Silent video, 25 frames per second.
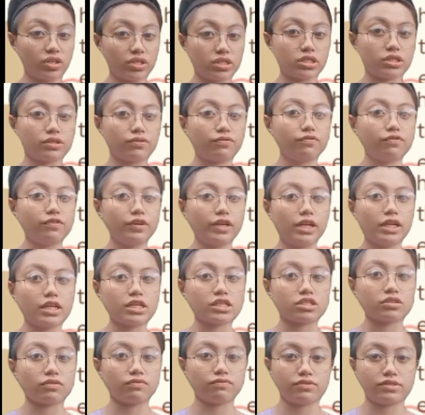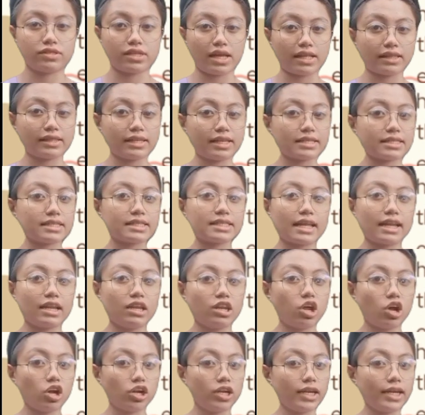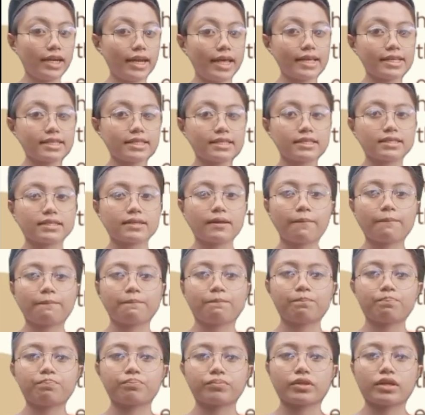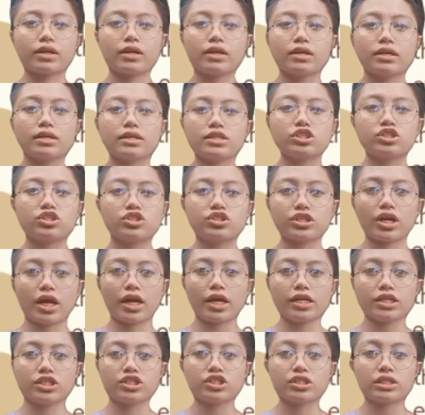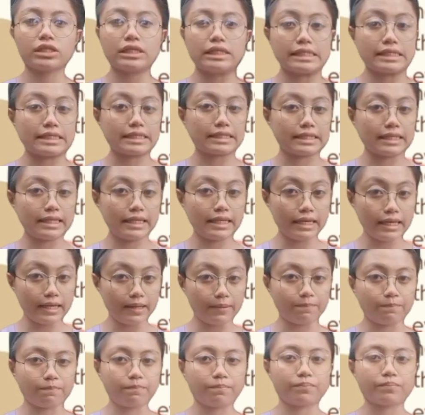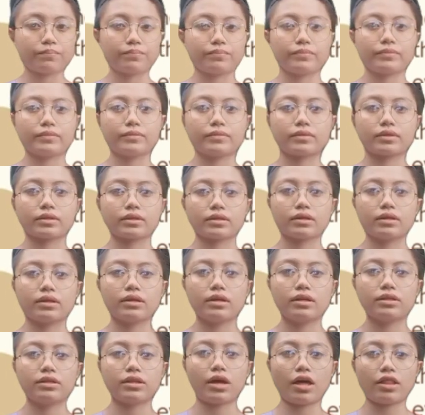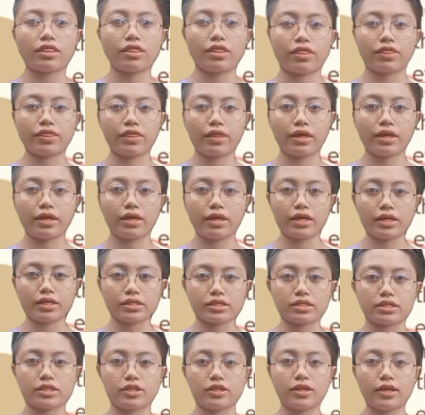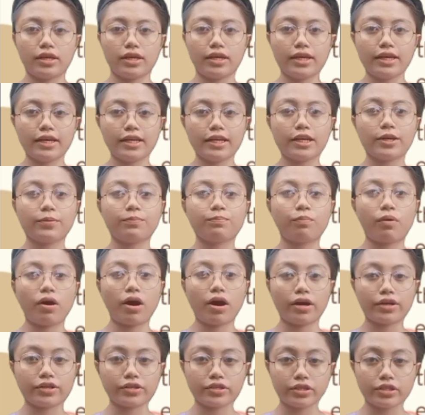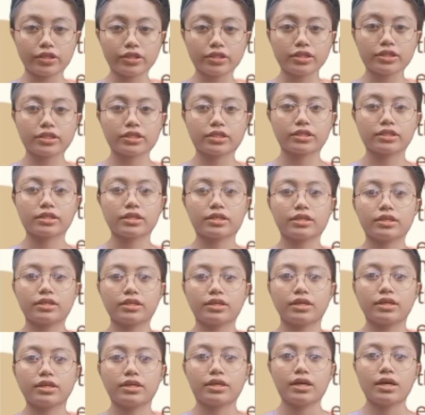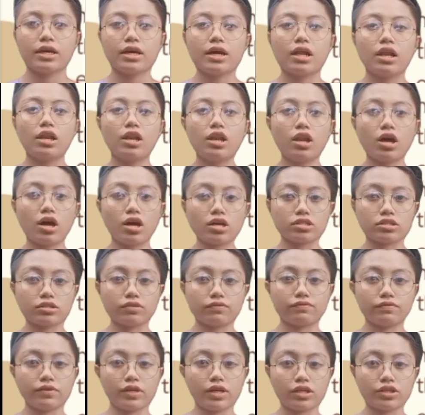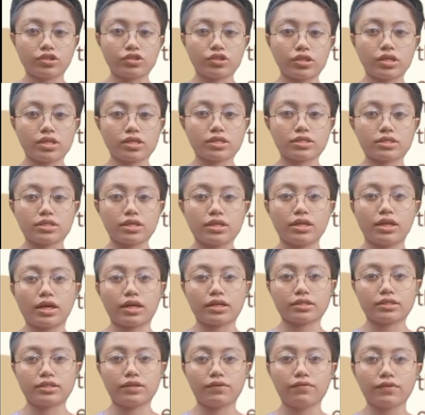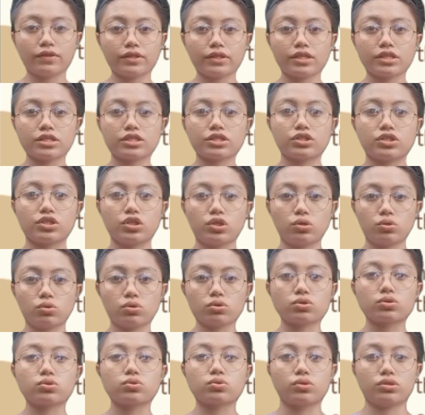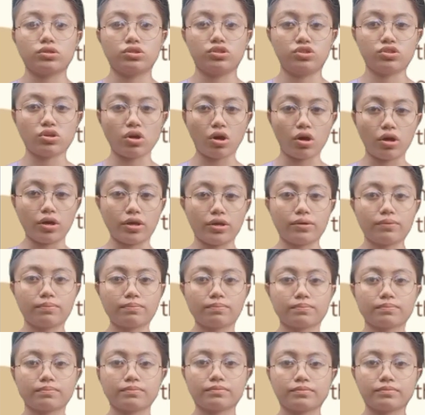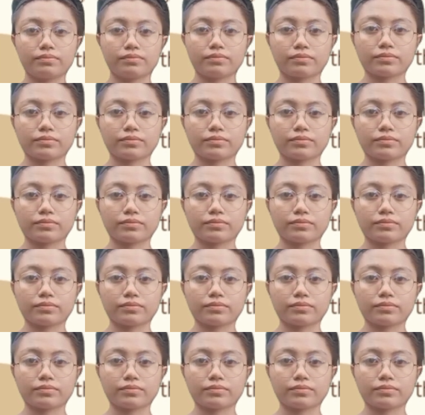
increased feelings of sadness and loneliness, change in sleep. Another thing is eating patterns, loss of interest in activities they used to enjoy.